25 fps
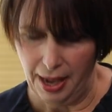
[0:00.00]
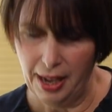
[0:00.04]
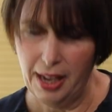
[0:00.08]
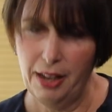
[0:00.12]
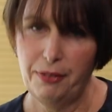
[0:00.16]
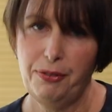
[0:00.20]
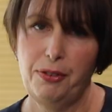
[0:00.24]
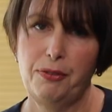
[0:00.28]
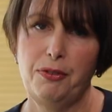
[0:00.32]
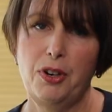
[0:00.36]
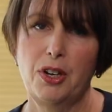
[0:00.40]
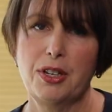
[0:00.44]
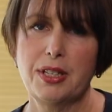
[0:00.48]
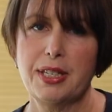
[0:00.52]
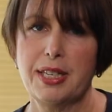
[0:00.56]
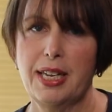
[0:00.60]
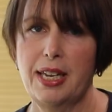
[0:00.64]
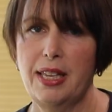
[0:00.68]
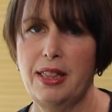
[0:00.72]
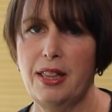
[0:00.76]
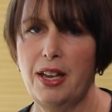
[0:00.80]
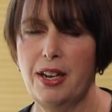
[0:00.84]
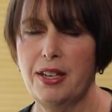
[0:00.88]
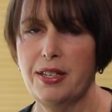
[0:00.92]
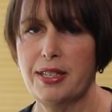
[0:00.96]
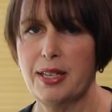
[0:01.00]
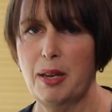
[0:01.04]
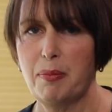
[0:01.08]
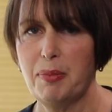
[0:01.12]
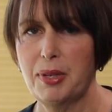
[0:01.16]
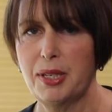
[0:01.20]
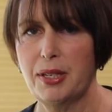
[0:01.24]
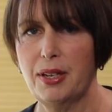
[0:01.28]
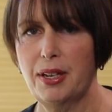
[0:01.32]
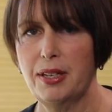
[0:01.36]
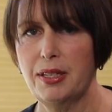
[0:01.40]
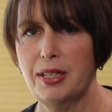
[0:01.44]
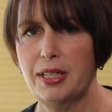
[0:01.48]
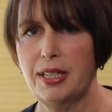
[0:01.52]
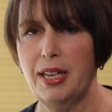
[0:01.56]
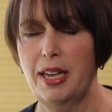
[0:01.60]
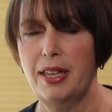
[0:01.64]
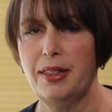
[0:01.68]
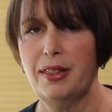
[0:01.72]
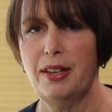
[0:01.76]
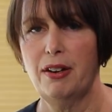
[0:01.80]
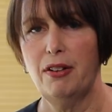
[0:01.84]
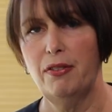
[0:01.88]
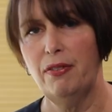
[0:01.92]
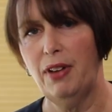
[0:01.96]
If you've not seen those episodes
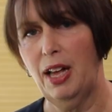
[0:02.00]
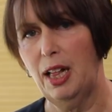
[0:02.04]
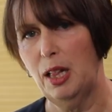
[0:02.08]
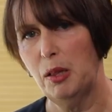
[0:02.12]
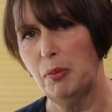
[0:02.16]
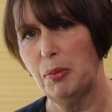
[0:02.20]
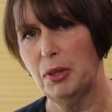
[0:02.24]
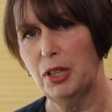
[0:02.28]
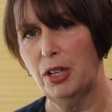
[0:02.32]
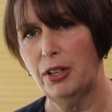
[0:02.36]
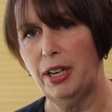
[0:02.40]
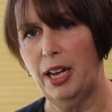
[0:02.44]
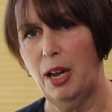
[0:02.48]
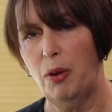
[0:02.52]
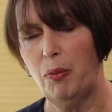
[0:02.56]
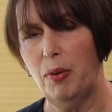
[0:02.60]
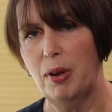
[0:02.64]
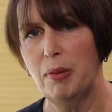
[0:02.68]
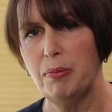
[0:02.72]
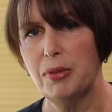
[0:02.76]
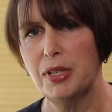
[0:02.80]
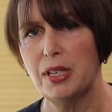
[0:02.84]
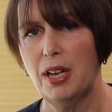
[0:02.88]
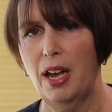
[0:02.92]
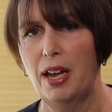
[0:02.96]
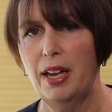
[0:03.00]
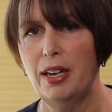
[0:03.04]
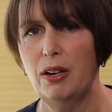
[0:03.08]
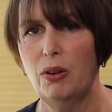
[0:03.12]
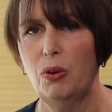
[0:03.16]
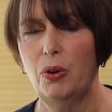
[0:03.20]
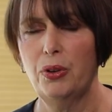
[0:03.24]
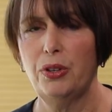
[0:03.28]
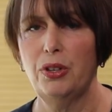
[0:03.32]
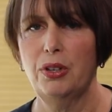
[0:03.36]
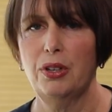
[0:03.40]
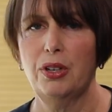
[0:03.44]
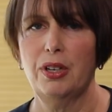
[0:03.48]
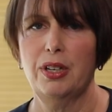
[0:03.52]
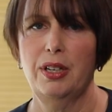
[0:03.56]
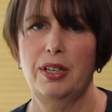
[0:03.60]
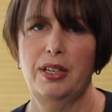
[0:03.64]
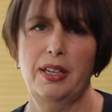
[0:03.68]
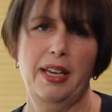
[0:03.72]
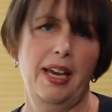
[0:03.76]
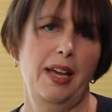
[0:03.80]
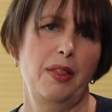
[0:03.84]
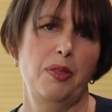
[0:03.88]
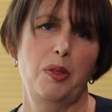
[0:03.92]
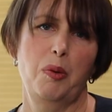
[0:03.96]
yet, they're available on our website, or you
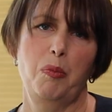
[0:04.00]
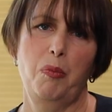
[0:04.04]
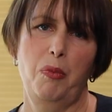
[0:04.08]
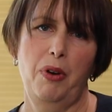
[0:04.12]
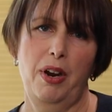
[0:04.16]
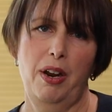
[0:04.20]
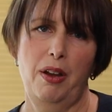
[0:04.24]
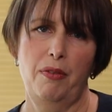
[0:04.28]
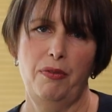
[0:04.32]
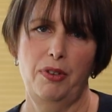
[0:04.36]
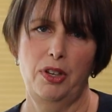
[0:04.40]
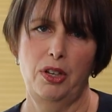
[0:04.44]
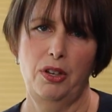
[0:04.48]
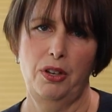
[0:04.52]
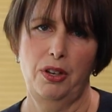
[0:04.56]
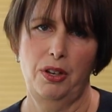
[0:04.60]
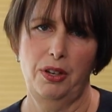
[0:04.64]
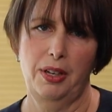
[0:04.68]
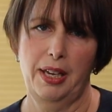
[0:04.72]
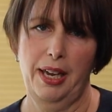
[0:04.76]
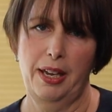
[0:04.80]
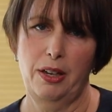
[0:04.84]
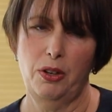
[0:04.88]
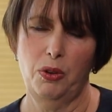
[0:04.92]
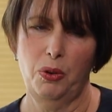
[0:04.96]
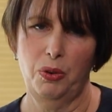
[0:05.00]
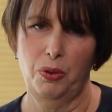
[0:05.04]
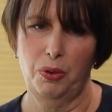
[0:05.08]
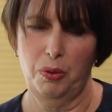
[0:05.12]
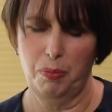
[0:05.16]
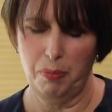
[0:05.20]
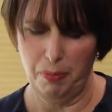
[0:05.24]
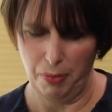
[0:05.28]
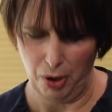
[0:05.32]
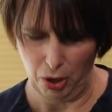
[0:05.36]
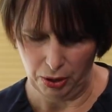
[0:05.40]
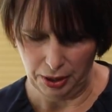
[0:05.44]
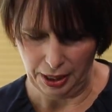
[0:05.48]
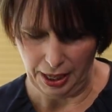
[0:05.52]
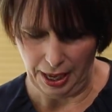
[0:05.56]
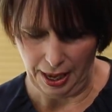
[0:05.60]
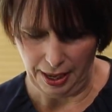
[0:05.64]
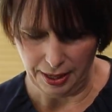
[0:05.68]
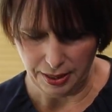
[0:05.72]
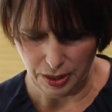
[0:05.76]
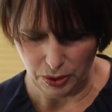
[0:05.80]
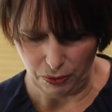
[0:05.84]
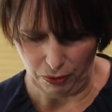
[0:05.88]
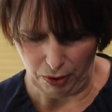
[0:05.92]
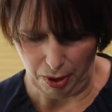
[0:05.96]
can get them wherever you get your
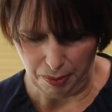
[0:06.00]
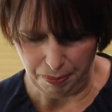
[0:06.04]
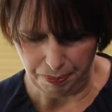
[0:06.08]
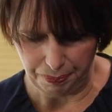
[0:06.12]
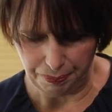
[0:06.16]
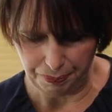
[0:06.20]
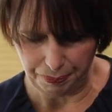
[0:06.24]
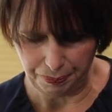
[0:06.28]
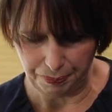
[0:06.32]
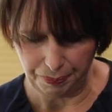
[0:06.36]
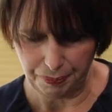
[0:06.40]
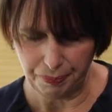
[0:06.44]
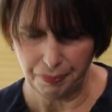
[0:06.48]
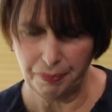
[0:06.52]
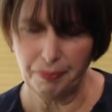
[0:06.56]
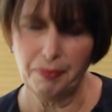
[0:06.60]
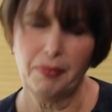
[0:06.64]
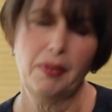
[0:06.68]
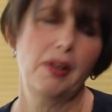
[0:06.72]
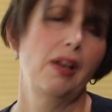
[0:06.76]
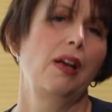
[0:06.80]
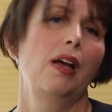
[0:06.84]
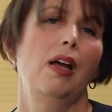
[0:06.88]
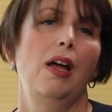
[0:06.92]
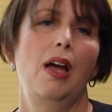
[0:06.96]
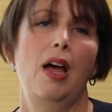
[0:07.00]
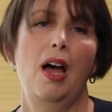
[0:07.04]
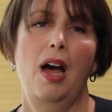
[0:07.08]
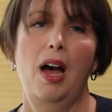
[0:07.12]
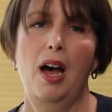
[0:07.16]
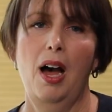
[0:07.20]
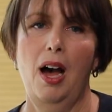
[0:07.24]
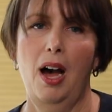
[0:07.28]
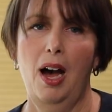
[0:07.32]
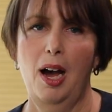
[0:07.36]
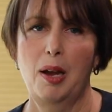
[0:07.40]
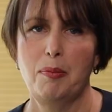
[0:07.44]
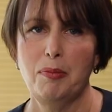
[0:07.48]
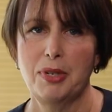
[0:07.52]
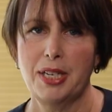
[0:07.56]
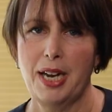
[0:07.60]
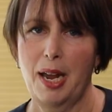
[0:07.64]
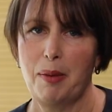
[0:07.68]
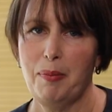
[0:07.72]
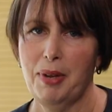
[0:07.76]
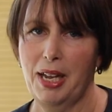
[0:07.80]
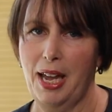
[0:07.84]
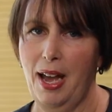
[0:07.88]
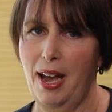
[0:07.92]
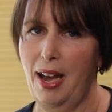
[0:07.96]
podcasts from. I'm
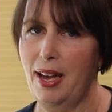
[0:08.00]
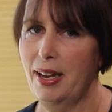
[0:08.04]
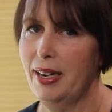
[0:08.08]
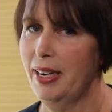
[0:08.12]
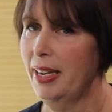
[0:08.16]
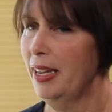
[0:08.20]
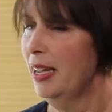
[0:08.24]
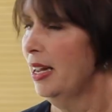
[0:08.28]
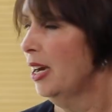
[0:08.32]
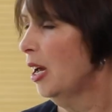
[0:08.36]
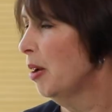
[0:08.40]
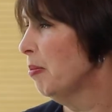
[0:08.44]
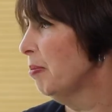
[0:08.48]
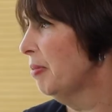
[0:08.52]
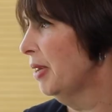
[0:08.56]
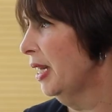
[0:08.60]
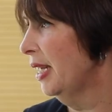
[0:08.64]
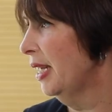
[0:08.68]
Shae McCartney, and I'm